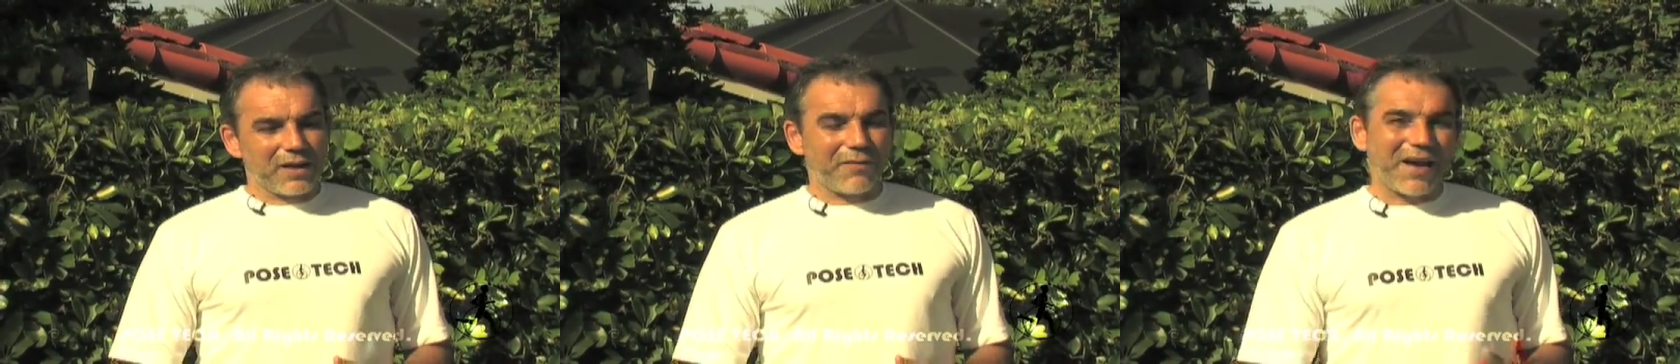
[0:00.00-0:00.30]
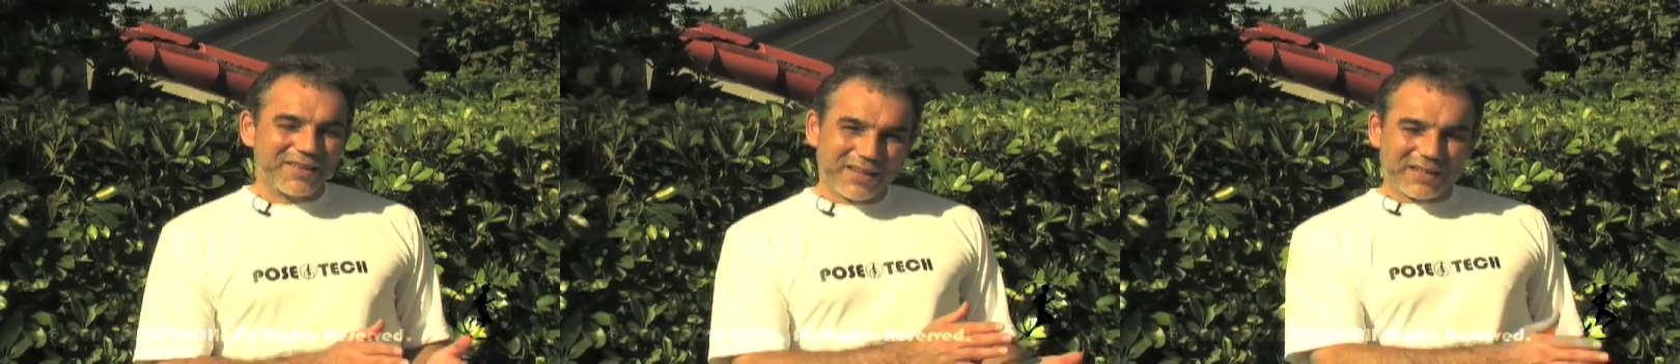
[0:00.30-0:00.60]

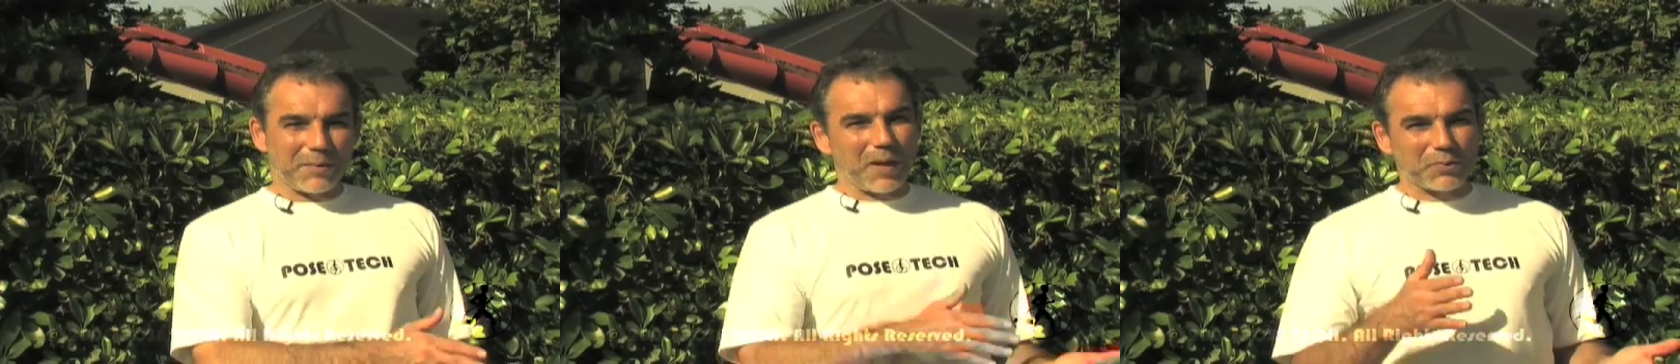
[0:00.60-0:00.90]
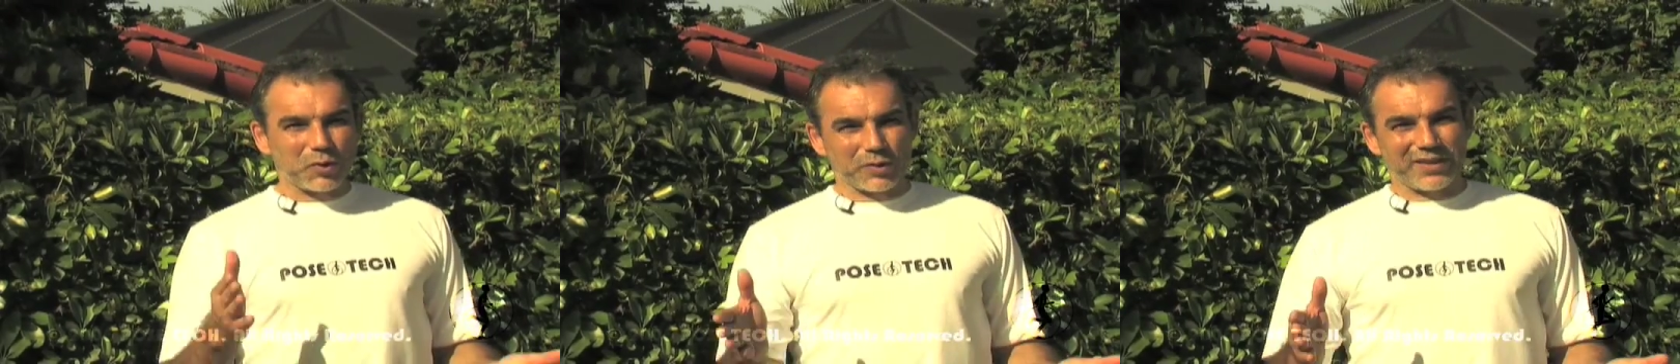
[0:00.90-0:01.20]
finally come
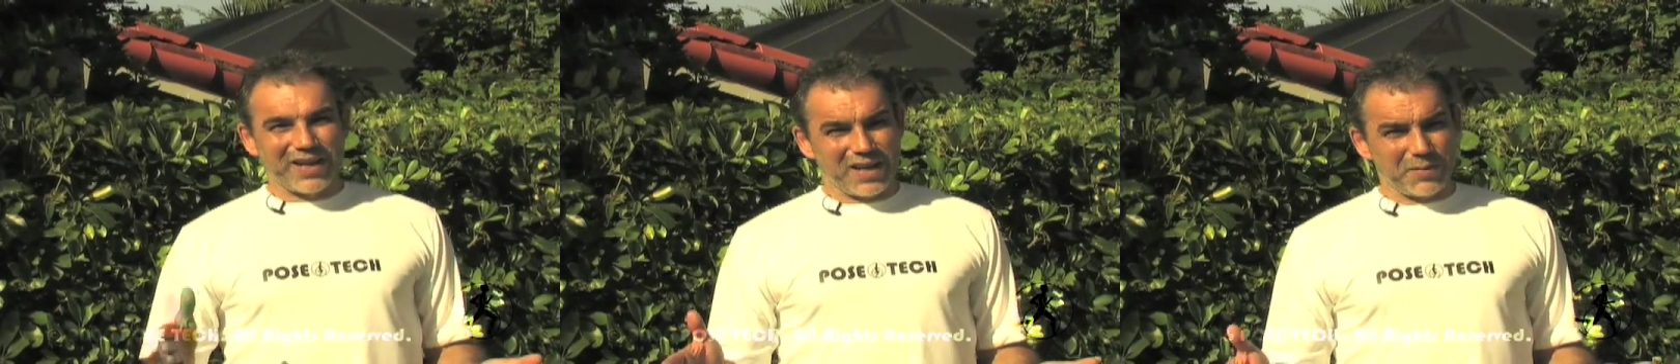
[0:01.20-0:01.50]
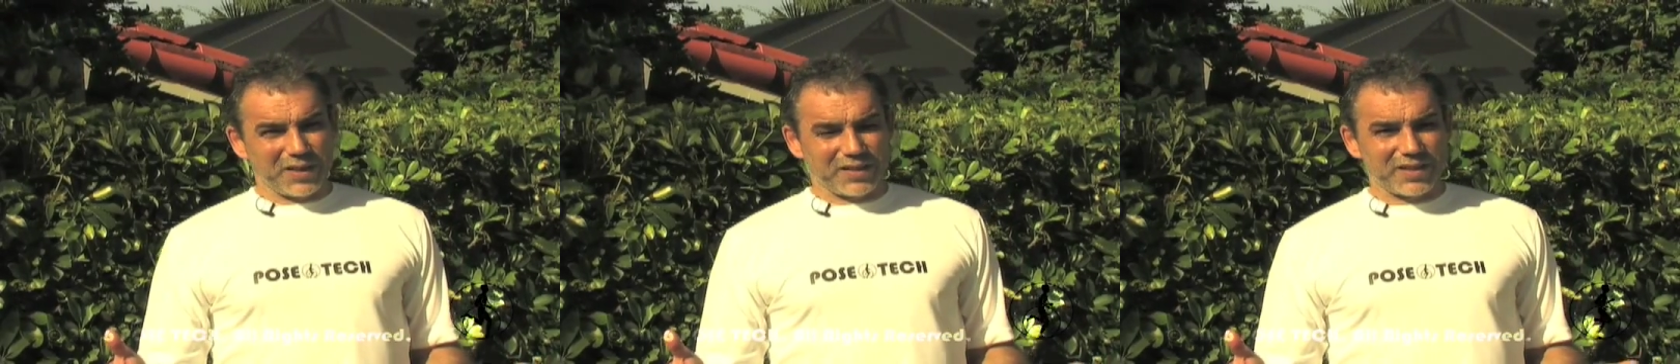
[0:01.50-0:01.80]
up to the
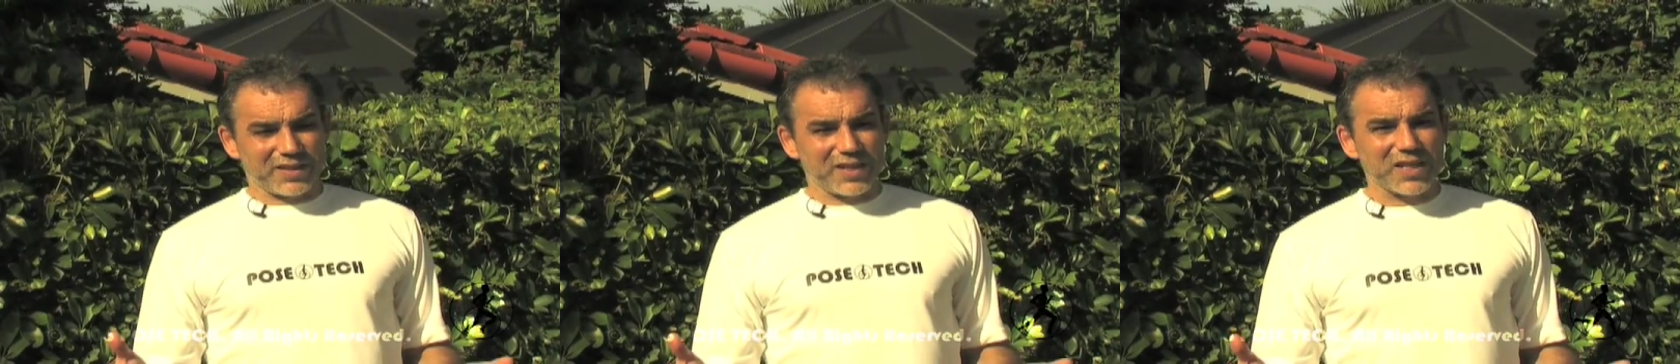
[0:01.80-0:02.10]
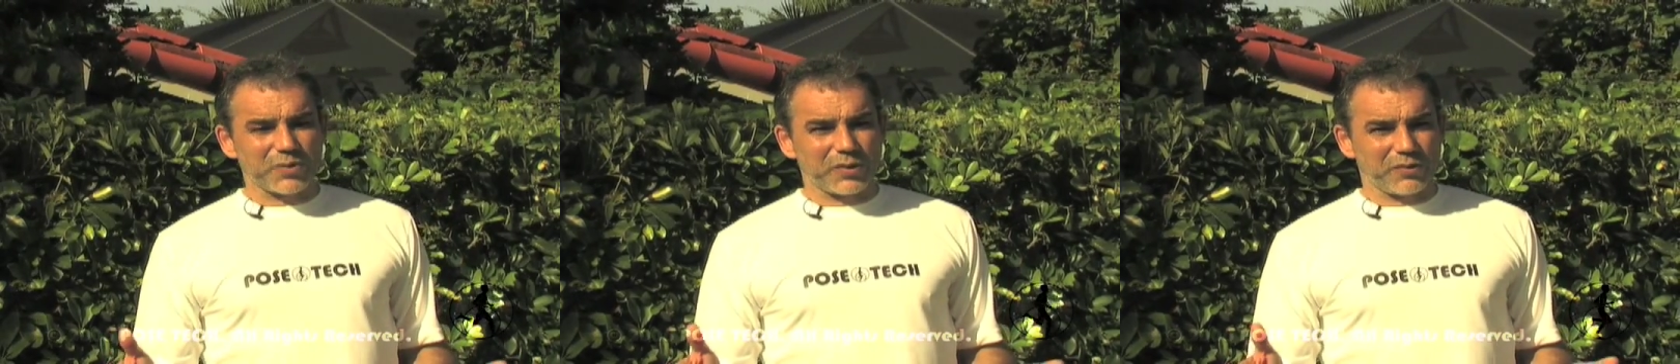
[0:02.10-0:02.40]
dynamic
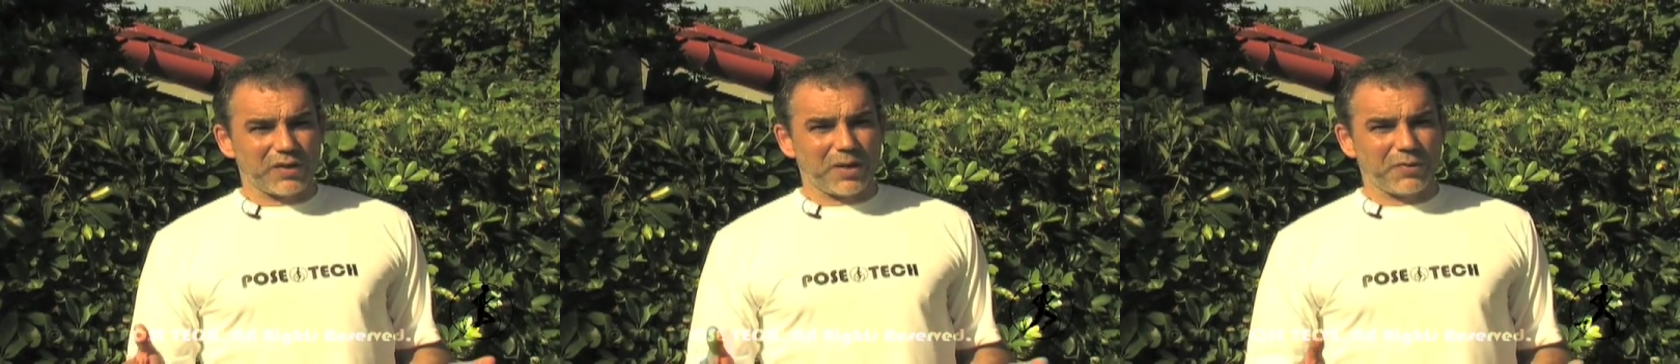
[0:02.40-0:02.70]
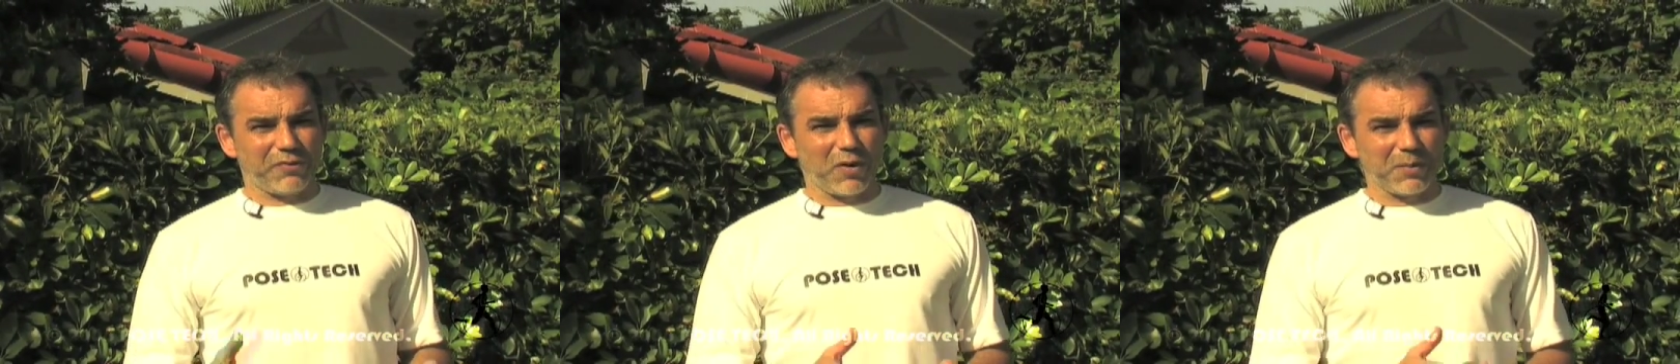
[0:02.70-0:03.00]
exercise which we are
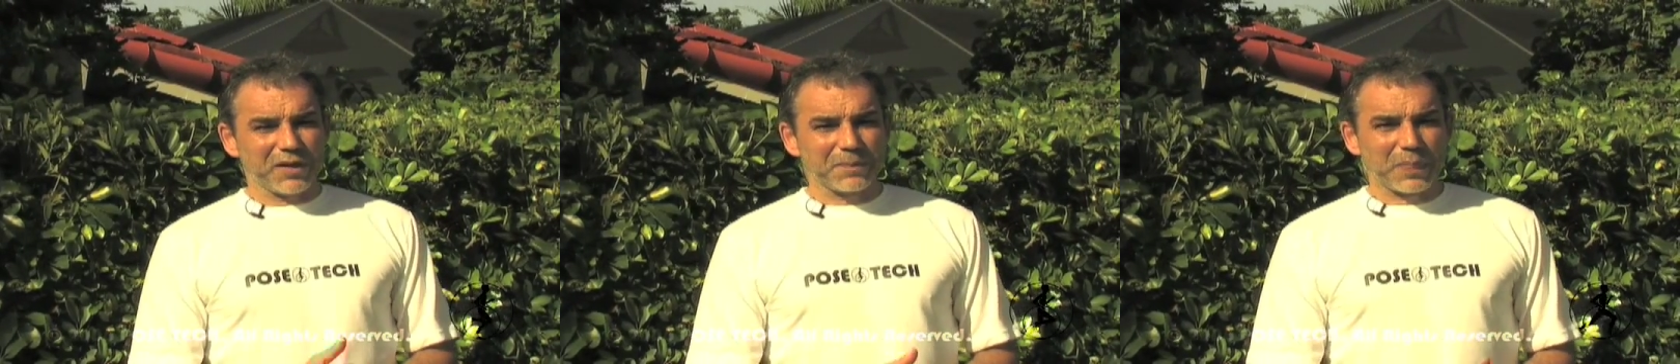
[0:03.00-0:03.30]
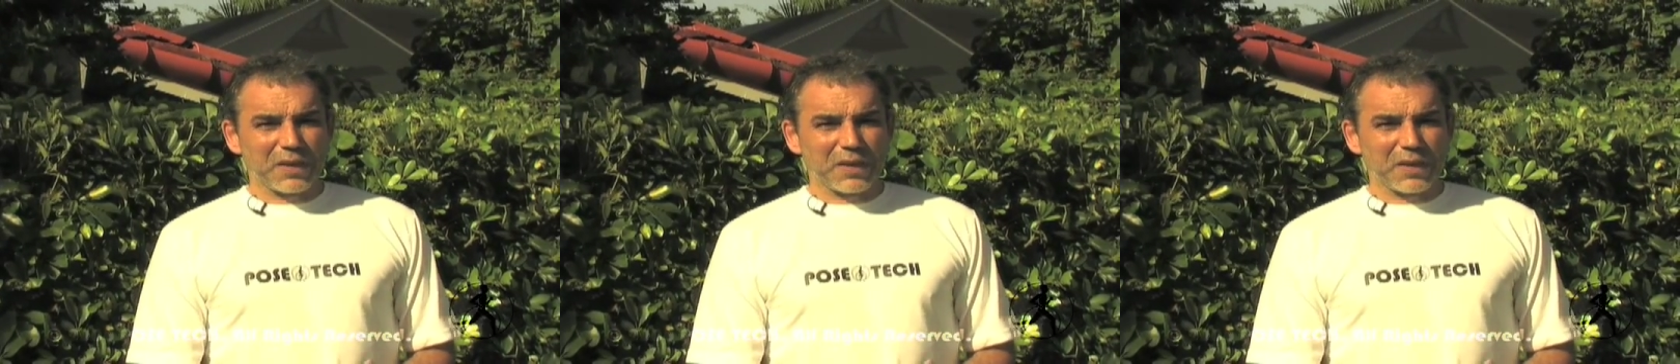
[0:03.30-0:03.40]
performing